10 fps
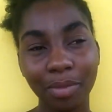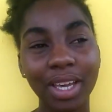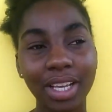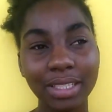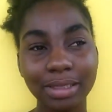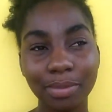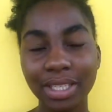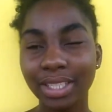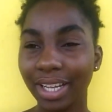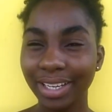because
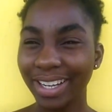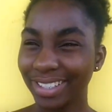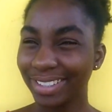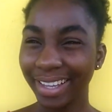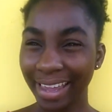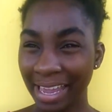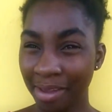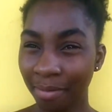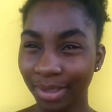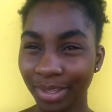basically that is the
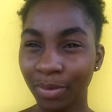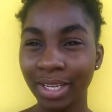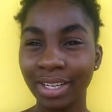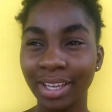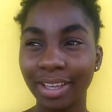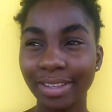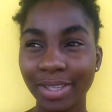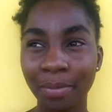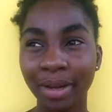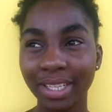aim. So when
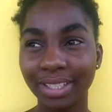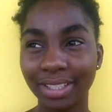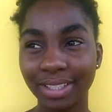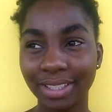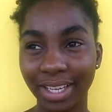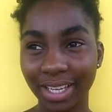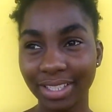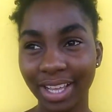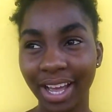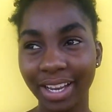somebody
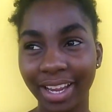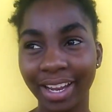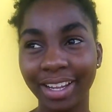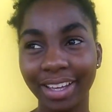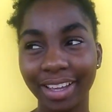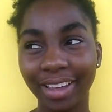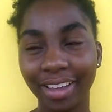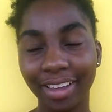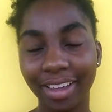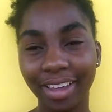says that, then
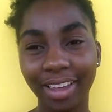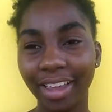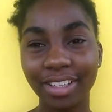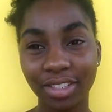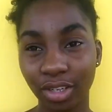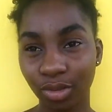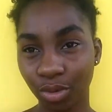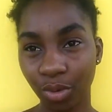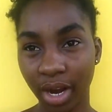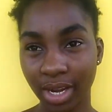it's just
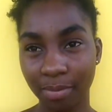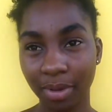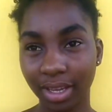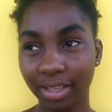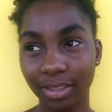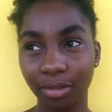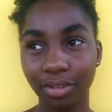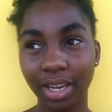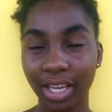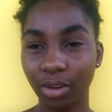rewarding because you
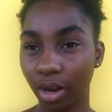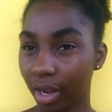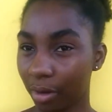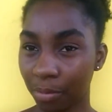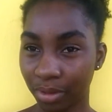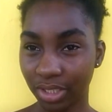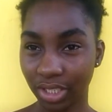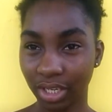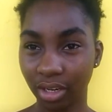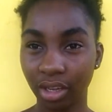feel like you're
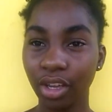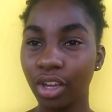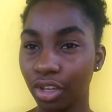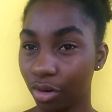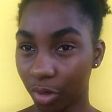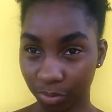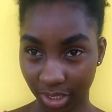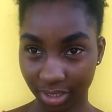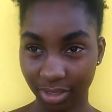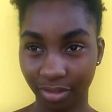accomplishing your
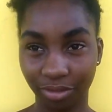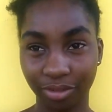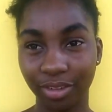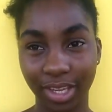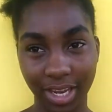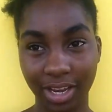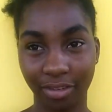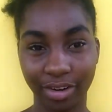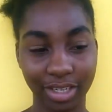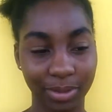objective in
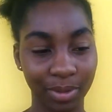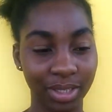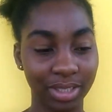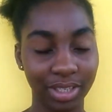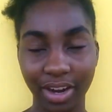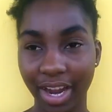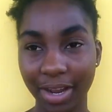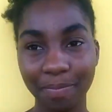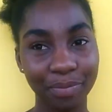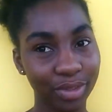the first place,
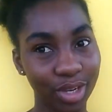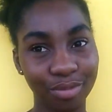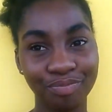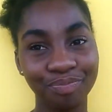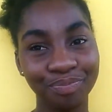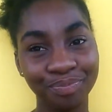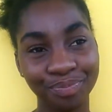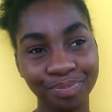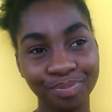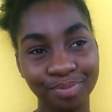right? So
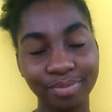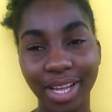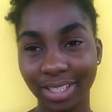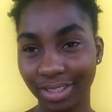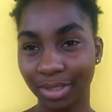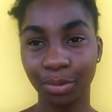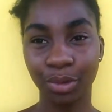that is the